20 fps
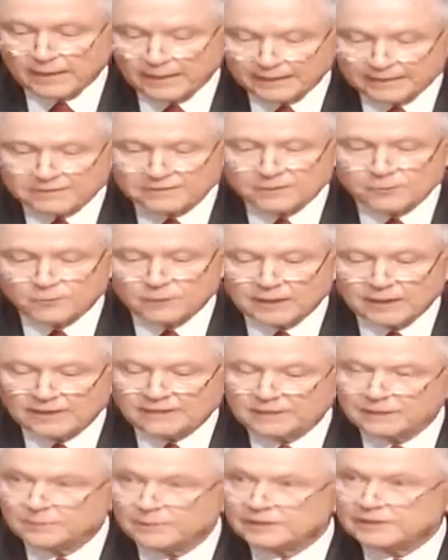has the
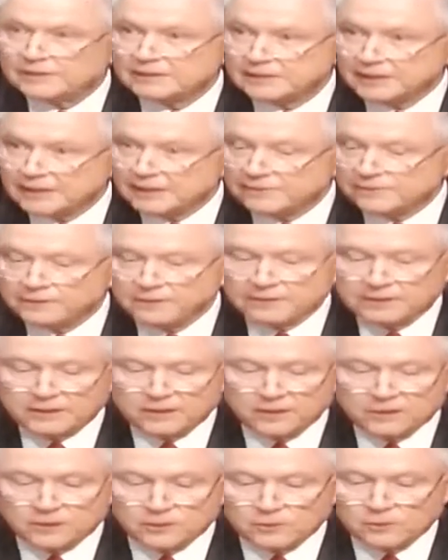right to be safe in
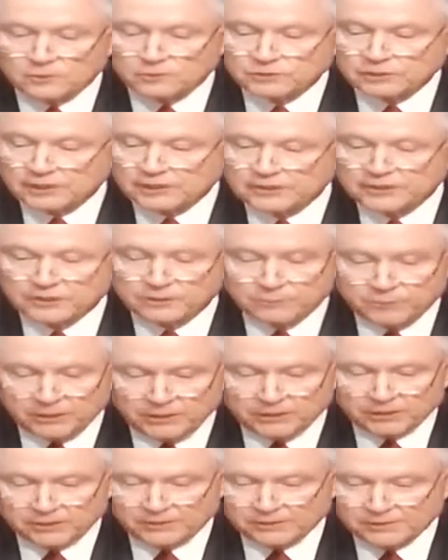their homes and
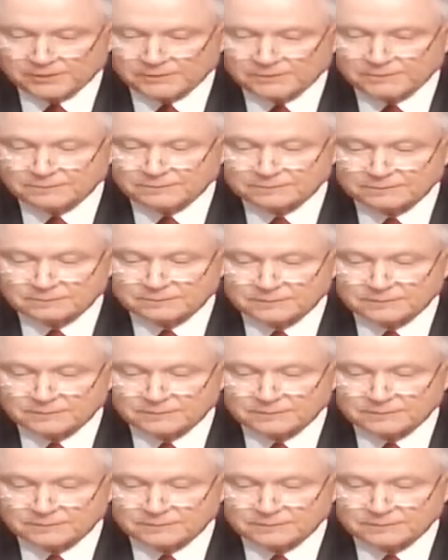communities.